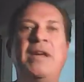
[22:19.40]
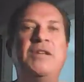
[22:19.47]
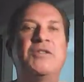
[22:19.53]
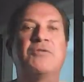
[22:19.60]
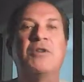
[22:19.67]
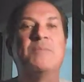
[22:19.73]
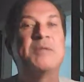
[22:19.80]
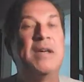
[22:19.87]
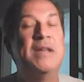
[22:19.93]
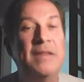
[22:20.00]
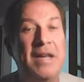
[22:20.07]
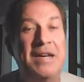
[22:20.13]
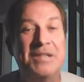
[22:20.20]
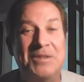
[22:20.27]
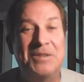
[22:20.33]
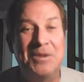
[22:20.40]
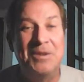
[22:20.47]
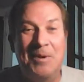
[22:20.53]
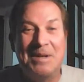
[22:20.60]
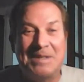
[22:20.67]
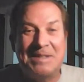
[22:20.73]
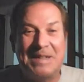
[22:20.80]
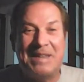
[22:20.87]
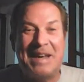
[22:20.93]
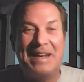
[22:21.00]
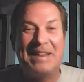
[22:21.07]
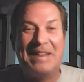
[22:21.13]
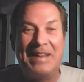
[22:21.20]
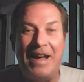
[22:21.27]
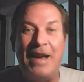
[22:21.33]
scripts. And these are the ones that they
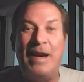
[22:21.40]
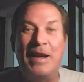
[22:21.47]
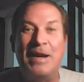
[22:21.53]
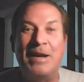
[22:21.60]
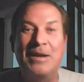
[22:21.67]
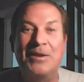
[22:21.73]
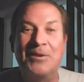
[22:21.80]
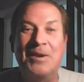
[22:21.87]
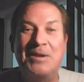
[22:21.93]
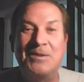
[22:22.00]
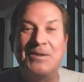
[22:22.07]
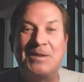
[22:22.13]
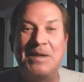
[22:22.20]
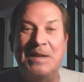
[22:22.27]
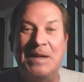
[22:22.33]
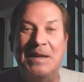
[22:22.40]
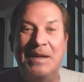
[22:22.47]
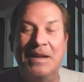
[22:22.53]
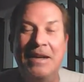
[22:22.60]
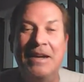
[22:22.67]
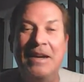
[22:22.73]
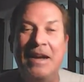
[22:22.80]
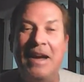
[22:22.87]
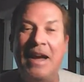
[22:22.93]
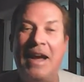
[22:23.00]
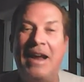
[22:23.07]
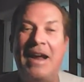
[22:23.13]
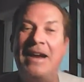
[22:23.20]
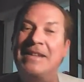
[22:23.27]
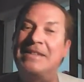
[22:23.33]
like, they're interested in.
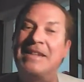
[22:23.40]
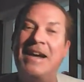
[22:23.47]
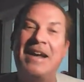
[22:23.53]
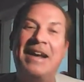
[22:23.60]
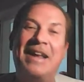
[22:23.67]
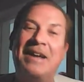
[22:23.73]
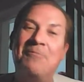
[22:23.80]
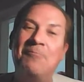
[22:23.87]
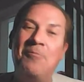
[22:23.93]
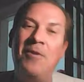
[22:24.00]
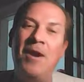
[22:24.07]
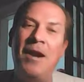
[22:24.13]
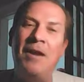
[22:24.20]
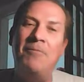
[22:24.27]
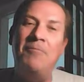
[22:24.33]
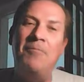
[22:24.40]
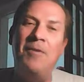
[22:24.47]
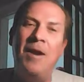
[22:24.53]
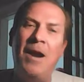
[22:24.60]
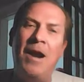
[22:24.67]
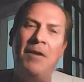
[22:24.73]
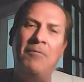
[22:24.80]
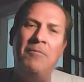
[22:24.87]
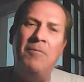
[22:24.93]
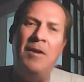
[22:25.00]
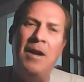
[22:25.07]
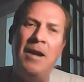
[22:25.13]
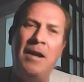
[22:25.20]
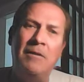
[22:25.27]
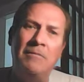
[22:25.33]
And I just kind of like, wah, wah,
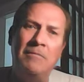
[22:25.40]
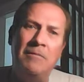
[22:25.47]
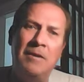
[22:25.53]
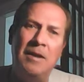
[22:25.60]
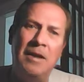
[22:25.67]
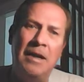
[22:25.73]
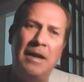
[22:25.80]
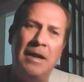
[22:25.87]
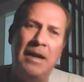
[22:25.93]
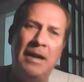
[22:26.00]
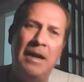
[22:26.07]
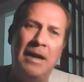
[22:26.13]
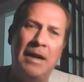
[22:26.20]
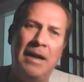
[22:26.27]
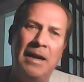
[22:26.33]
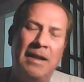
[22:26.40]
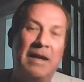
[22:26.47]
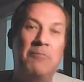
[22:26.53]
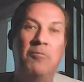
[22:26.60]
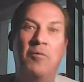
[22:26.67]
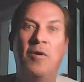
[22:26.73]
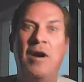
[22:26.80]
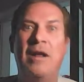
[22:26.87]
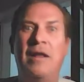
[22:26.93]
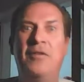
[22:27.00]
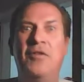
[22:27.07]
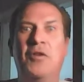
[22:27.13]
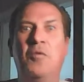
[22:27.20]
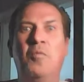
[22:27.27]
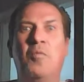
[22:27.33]
wah, wah. Like what
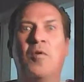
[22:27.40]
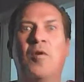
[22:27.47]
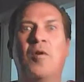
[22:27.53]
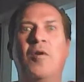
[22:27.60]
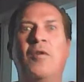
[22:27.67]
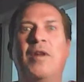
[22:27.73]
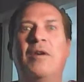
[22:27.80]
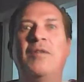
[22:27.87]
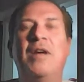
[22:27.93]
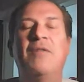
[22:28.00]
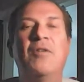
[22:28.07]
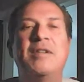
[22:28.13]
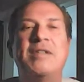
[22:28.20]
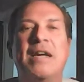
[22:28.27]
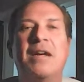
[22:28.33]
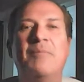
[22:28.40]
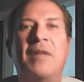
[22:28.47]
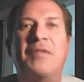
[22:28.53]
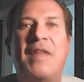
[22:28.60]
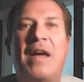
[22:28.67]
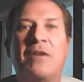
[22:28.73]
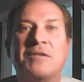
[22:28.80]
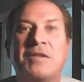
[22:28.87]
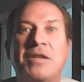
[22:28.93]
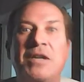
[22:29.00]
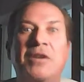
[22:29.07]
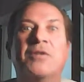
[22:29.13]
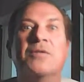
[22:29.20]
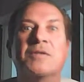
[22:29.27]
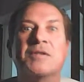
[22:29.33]
in the world? They'll never take them 1,000
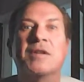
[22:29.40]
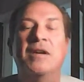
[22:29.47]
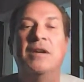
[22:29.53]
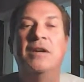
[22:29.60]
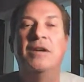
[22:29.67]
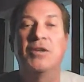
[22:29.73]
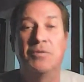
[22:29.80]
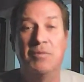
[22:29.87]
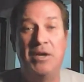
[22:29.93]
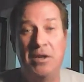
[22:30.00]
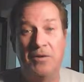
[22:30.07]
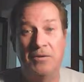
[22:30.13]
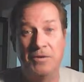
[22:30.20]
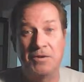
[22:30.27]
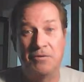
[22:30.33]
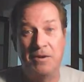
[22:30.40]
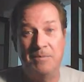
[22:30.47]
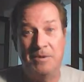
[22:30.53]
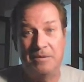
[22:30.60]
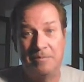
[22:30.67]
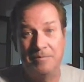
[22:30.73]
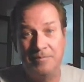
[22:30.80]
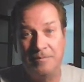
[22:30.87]
years to read all those scripts.